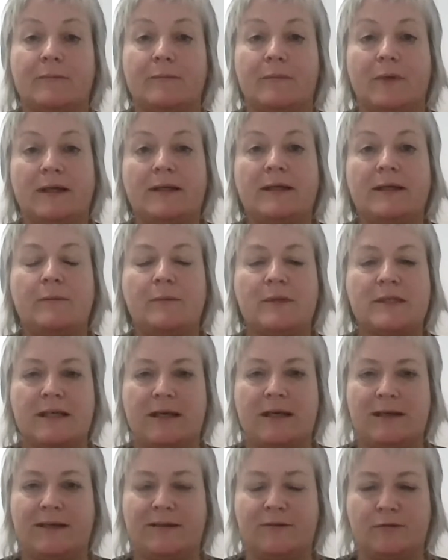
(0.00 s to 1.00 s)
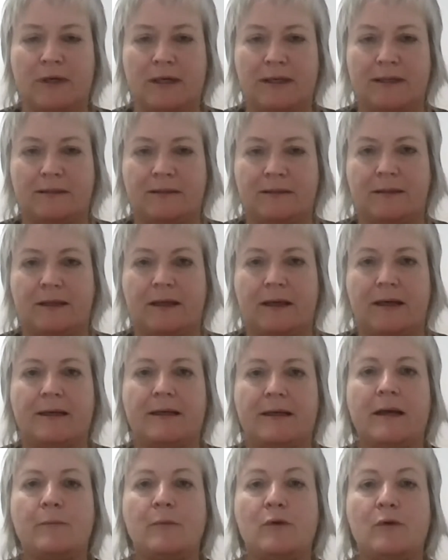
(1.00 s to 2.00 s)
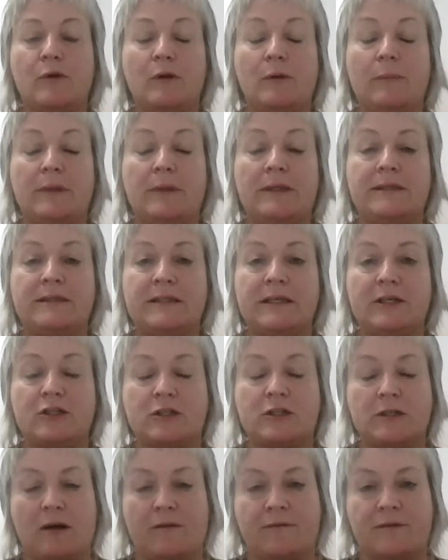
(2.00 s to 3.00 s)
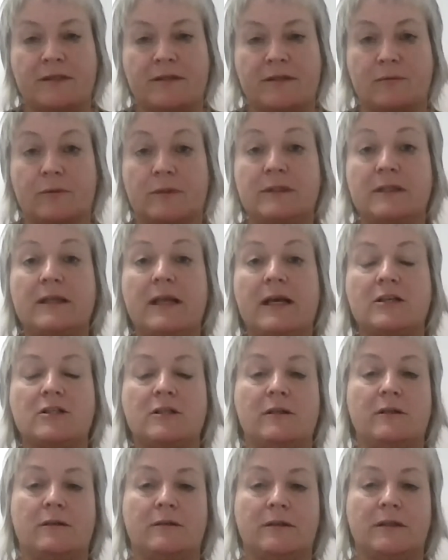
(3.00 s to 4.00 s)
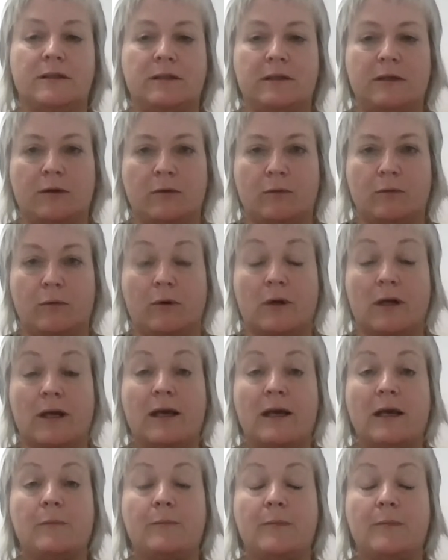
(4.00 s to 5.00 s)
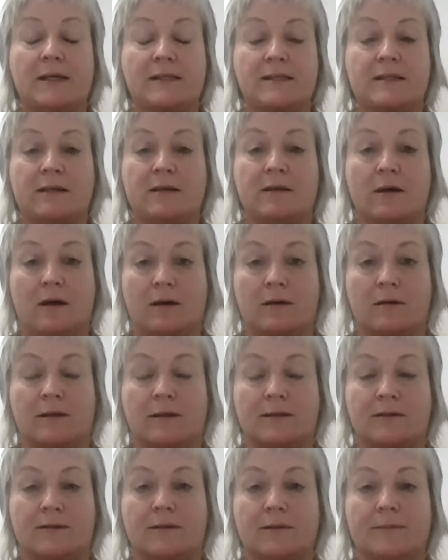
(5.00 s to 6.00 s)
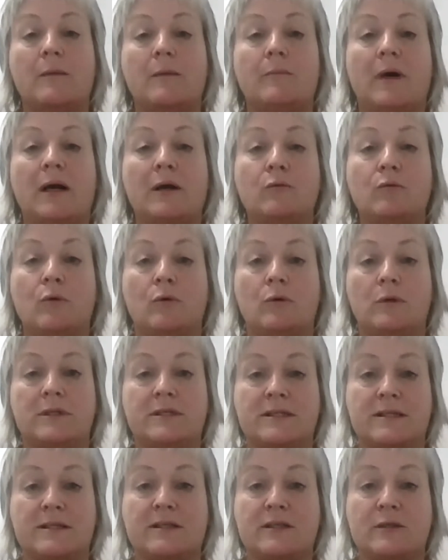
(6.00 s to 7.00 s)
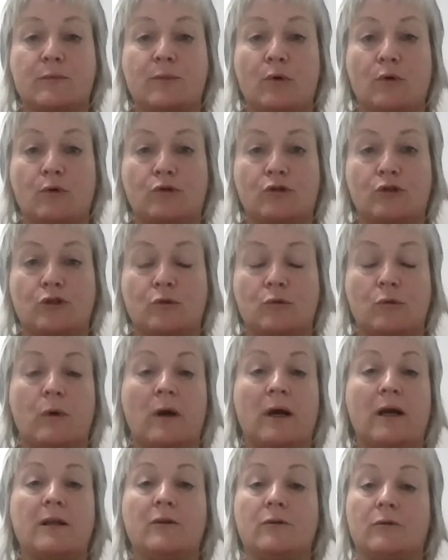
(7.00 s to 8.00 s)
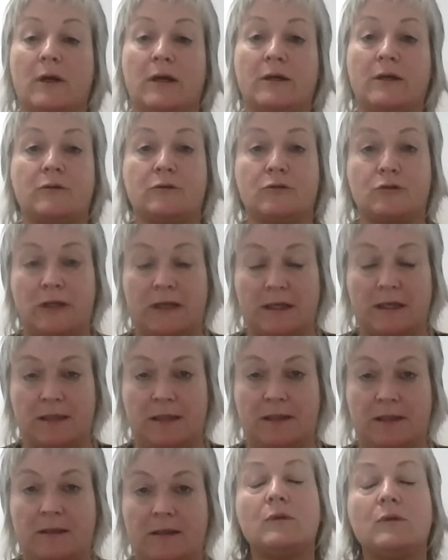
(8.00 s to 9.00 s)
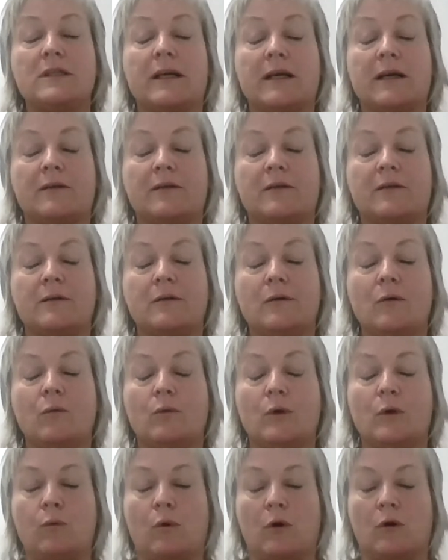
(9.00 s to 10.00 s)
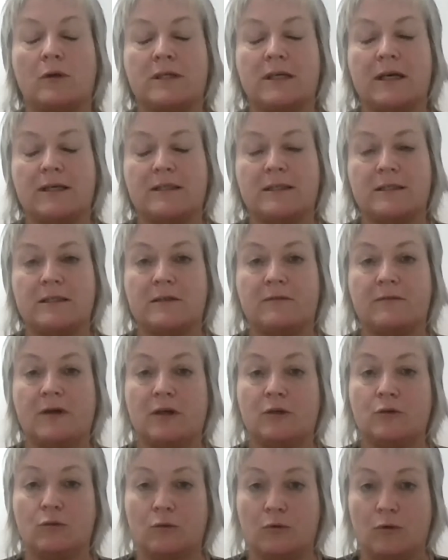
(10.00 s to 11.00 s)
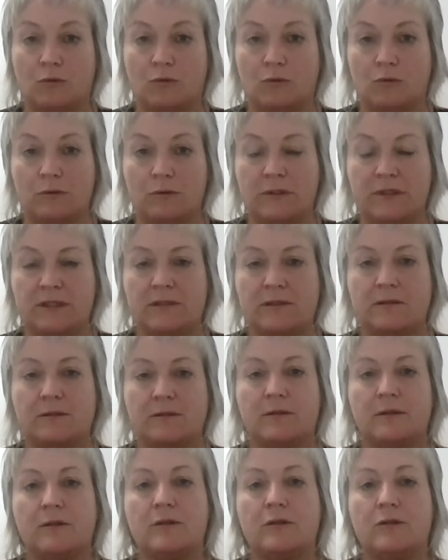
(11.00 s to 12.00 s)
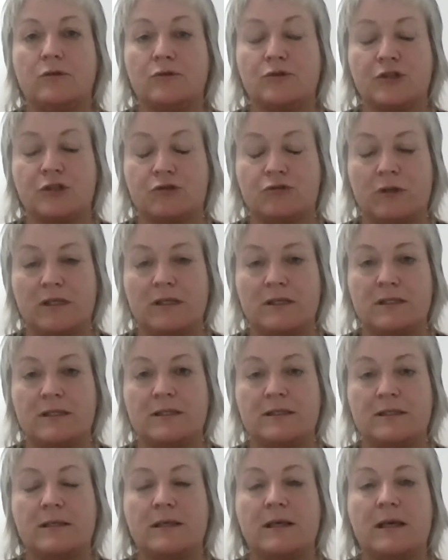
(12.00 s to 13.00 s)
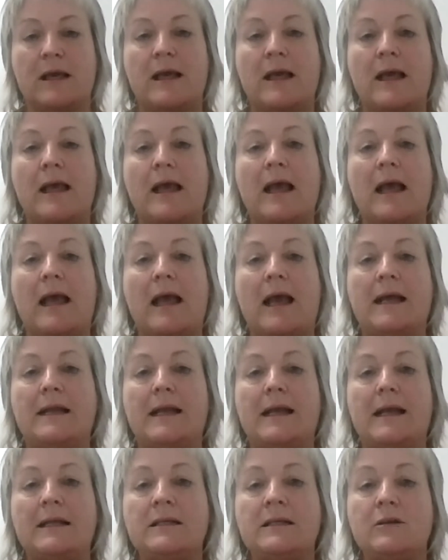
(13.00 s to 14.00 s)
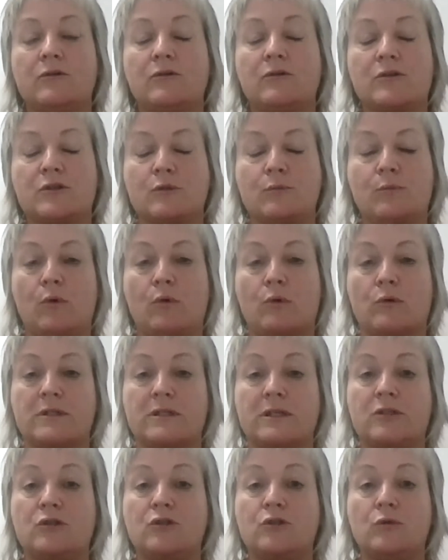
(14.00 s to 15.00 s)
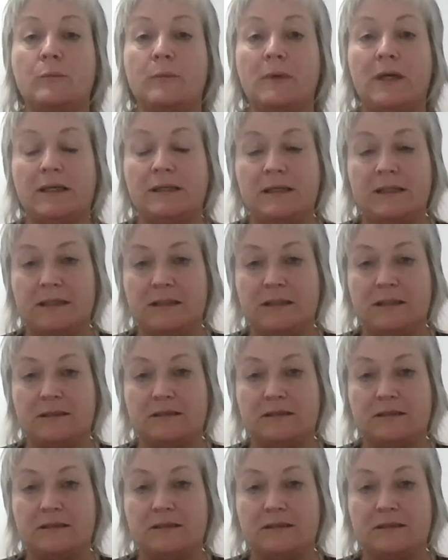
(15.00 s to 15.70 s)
My name is Eileen Ryan and I'm a rehabilitation officer with the National Learning Network based in Cork. My role is to support you while you're on your training. Together, we work to identify your goals, your strengths, and any other supports that you may need